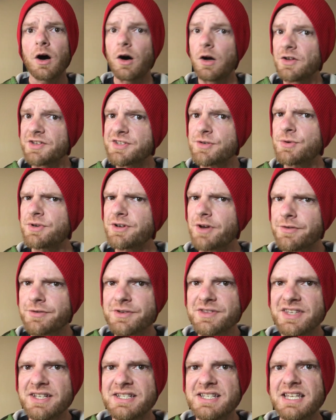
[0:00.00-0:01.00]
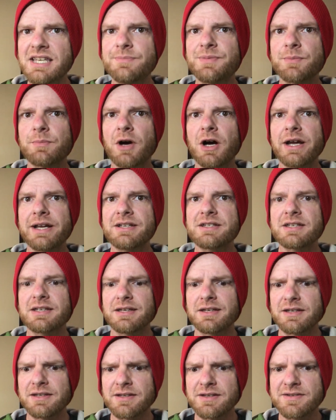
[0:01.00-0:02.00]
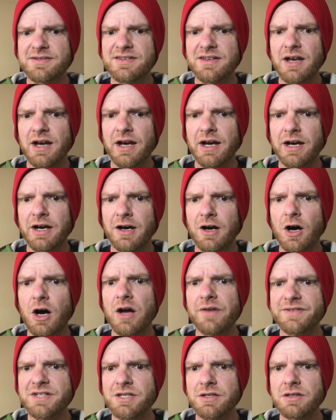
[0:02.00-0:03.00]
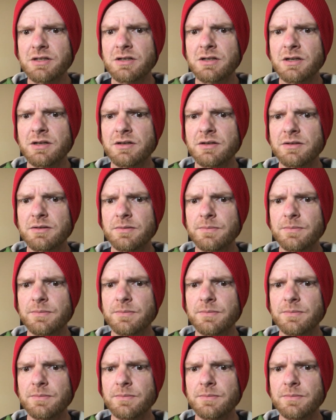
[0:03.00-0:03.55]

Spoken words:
Also, another thing to keep in mind is often